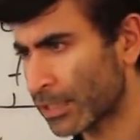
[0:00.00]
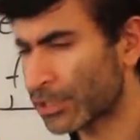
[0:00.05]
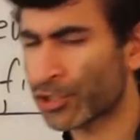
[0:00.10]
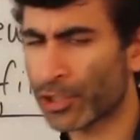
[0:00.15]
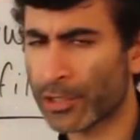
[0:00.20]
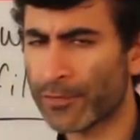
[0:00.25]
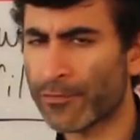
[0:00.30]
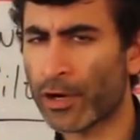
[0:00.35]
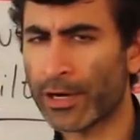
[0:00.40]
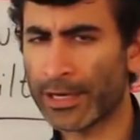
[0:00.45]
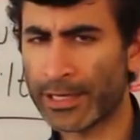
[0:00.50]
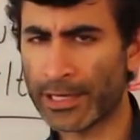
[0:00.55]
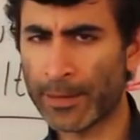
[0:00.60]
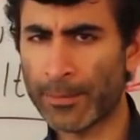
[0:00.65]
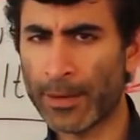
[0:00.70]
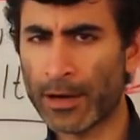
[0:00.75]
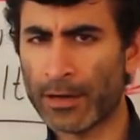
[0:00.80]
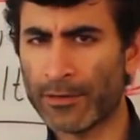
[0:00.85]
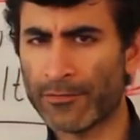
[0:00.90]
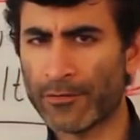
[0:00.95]
Should have already
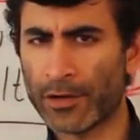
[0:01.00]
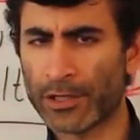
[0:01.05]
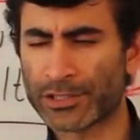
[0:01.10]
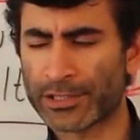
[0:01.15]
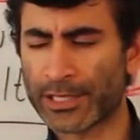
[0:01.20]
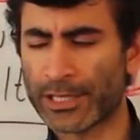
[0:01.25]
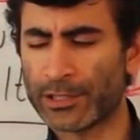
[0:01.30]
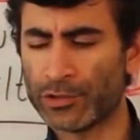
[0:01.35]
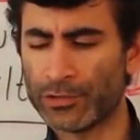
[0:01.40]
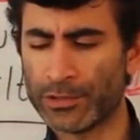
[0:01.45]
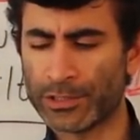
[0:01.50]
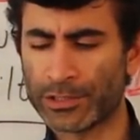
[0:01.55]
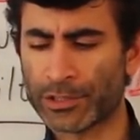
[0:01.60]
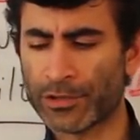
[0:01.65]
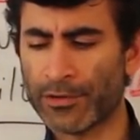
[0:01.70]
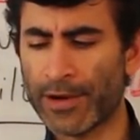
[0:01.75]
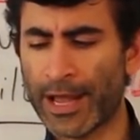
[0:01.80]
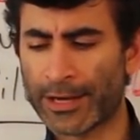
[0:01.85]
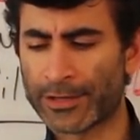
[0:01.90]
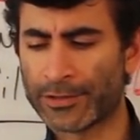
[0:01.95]
come out if our schedule is
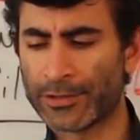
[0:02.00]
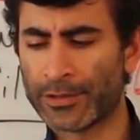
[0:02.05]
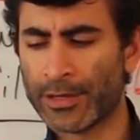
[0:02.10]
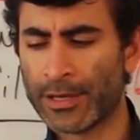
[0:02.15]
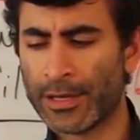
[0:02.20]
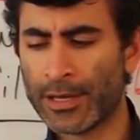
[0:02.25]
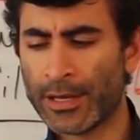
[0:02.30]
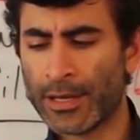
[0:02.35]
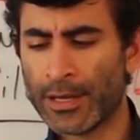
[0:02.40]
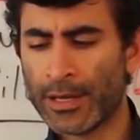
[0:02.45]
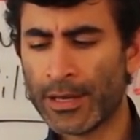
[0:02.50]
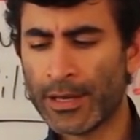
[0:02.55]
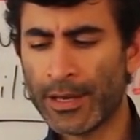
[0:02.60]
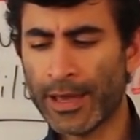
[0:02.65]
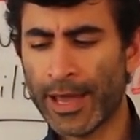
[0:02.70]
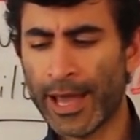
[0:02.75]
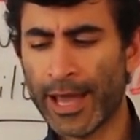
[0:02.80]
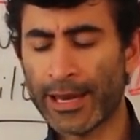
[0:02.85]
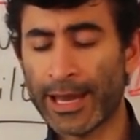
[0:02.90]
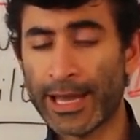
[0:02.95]
correct.
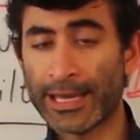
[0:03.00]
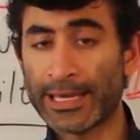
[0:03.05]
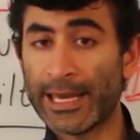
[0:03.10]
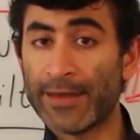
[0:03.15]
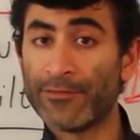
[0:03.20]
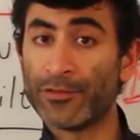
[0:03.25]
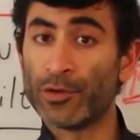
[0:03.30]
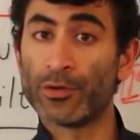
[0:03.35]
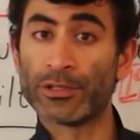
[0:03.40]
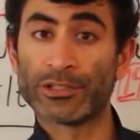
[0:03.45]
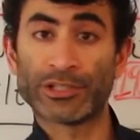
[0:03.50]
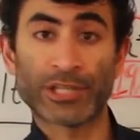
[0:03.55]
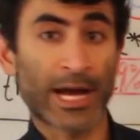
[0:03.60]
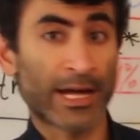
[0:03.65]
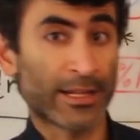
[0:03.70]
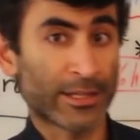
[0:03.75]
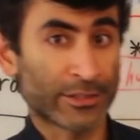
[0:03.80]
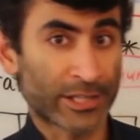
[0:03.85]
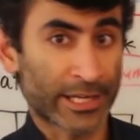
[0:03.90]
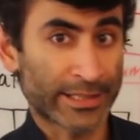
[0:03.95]
And I gave you a
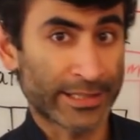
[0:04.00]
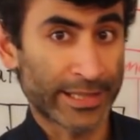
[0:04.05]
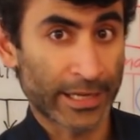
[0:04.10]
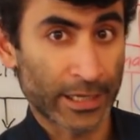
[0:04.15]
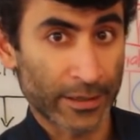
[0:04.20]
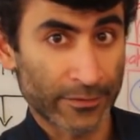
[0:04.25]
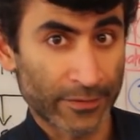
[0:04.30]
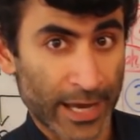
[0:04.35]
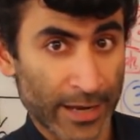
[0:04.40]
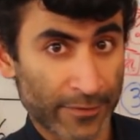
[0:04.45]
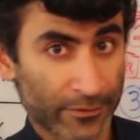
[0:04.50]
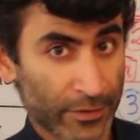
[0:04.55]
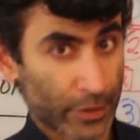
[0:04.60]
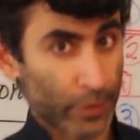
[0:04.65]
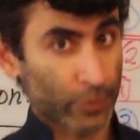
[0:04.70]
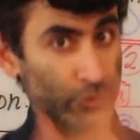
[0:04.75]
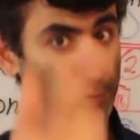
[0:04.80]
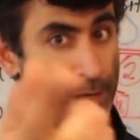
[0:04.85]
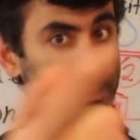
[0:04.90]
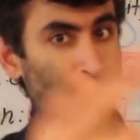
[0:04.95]
challenge at the end of that
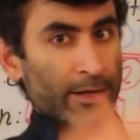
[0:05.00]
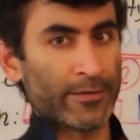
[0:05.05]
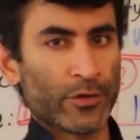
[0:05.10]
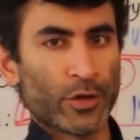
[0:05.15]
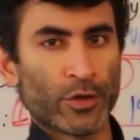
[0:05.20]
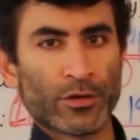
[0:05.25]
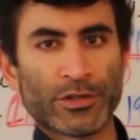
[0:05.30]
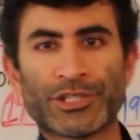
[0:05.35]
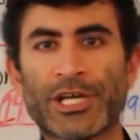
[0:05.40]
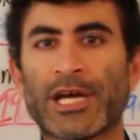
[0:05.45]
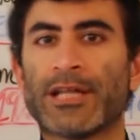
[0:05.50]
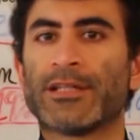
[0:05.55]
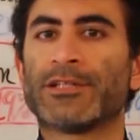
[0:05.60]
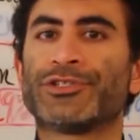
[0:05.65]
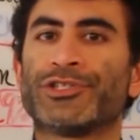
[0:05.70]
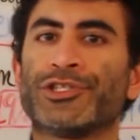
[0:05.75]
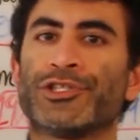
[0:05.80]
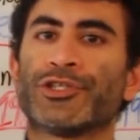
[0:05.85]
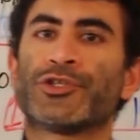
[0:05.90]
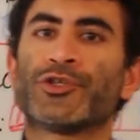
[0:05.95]
video, so I'm giving you a
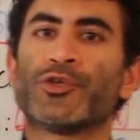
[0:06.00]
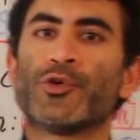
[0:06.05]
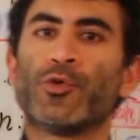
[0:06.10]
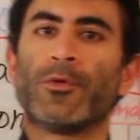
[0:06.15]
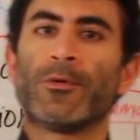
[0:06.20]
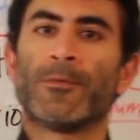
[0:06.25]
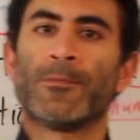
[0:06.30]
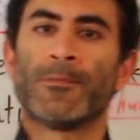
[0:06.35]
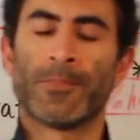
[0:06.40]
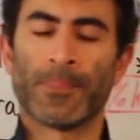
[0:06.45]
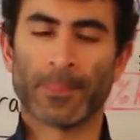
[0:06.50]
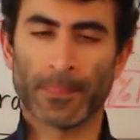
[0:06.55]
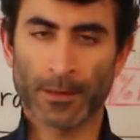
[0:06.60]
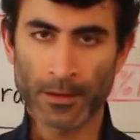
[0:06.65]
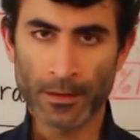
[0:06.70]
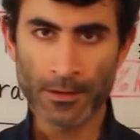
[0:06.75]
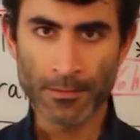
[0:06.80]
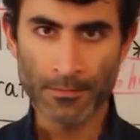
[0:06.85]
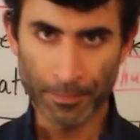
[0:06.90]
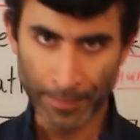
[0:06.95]
challenge here too.
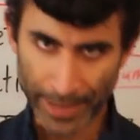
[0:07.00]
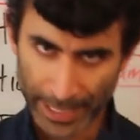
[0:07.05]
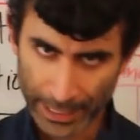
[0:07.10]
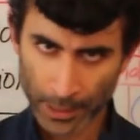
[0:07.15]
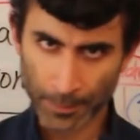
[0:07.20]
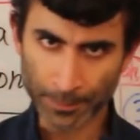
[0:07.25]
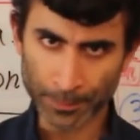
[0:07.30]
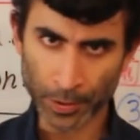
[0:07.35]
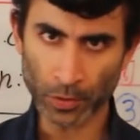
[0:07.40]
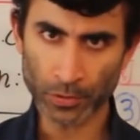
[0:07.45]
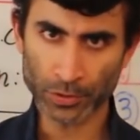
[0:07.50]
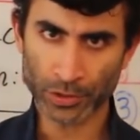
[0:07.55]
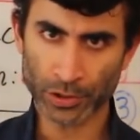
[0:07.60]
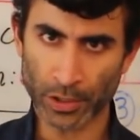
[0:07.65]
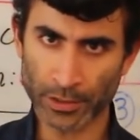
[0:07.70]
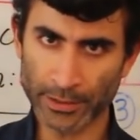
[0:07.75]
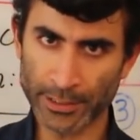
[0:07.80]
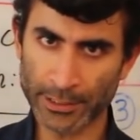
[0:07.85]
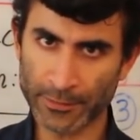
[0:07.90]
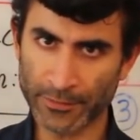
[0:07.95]
Make a post
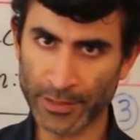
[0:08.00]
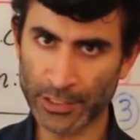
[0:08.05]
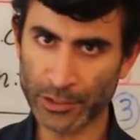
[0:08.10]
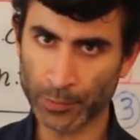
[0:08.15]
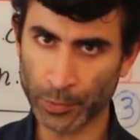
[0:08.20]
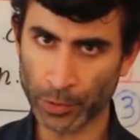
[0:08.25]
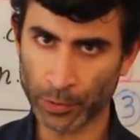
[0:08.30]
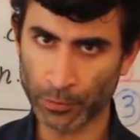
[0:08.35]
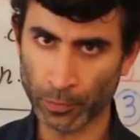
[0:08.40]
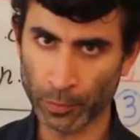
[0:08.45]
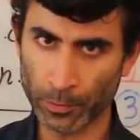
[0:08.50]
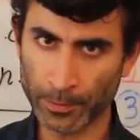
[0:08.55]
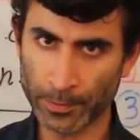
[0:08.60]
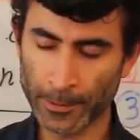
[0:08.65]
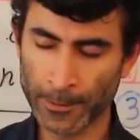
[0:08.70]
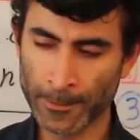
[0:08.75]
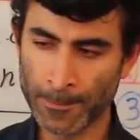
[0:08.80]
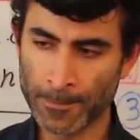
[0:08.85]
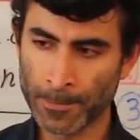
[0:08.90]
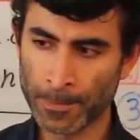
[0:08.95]
on this Facebook
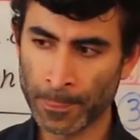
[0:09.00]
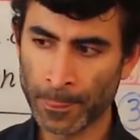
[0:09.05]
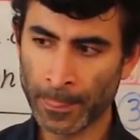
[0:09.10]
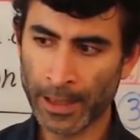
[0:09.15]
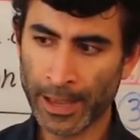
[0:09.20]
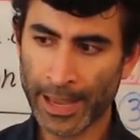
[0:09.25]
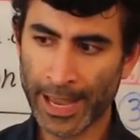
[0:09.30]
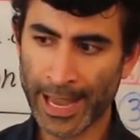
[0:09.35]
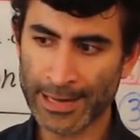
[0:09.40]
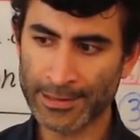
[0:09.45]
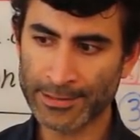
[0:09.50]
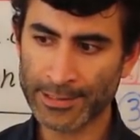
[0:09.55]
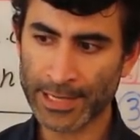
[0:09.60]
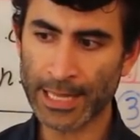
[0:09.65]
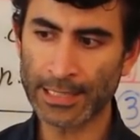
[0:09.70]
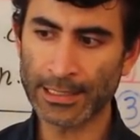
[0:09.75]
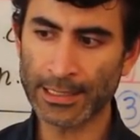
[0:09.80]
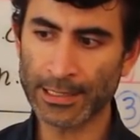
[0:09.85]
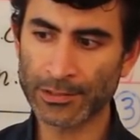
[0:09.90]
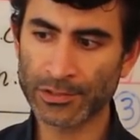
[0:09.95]
group and
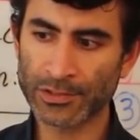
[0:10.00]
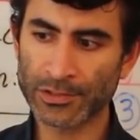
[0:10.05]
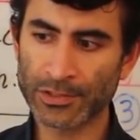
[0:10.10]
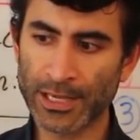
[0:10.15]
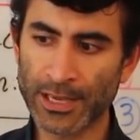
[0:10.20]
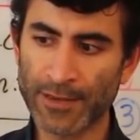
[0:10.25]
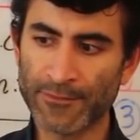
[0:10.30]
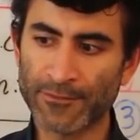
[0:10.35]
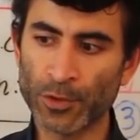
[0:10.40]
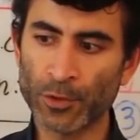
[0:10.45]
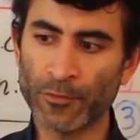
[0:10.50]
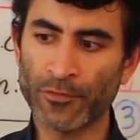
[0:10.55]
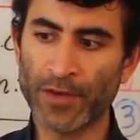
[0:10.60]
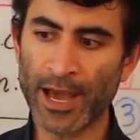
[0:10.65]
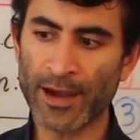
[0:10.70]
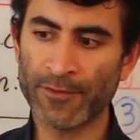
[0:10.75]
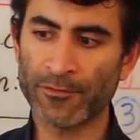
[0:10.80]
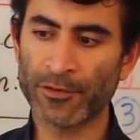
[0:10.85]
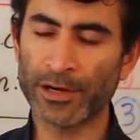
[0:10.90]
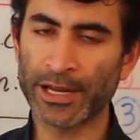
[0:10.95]
tell us if
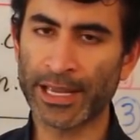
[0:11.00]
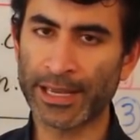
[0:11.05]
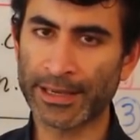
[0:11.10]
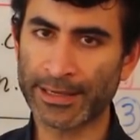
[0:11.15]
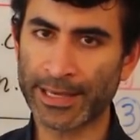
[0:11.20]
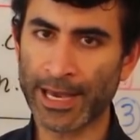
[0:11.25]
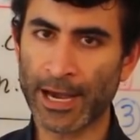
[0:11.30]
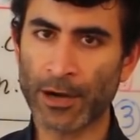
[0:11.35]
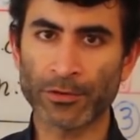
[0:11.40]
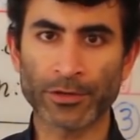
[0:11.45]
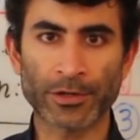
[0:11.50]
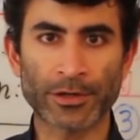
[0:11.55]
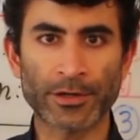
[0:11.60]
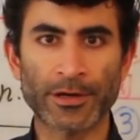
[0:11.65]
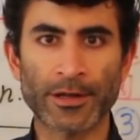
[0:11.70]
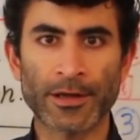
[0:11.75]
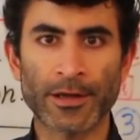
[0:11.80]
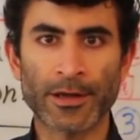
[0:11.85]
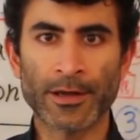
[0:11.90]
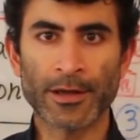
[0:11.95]
you've ever
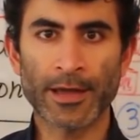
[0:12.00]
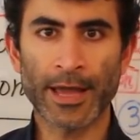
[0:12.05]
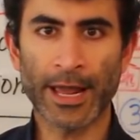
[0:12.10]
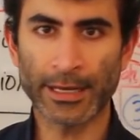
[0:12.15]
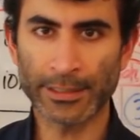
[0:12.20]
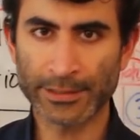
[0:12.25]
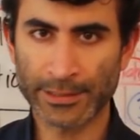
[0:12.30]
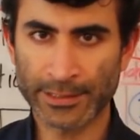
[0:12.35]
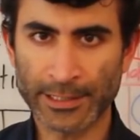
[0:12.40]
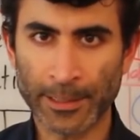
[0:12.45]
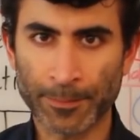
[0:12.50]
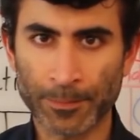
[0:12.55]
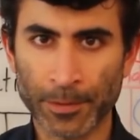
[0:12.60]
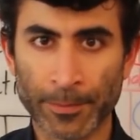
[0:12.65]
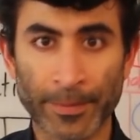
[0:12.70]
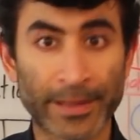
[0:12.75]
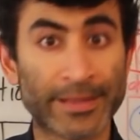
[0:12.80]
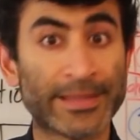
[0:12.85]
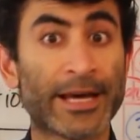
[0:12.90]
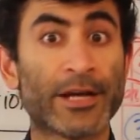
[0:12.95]
encountered a
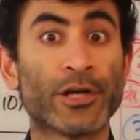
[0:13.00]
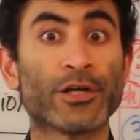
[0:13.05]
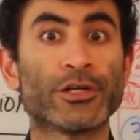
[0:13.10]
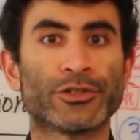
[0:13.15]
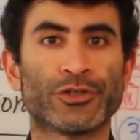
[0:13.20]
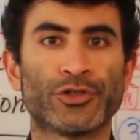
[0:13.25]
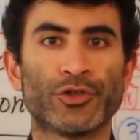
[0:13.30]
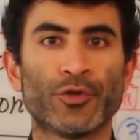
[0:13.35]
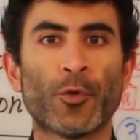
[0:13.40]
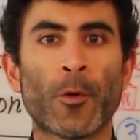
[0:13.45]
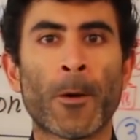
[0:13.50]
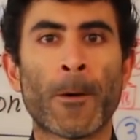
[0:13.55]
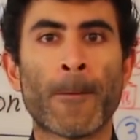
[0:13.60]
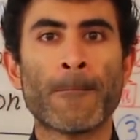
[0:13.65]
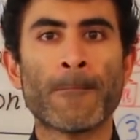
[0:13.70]
supplement that hurt you.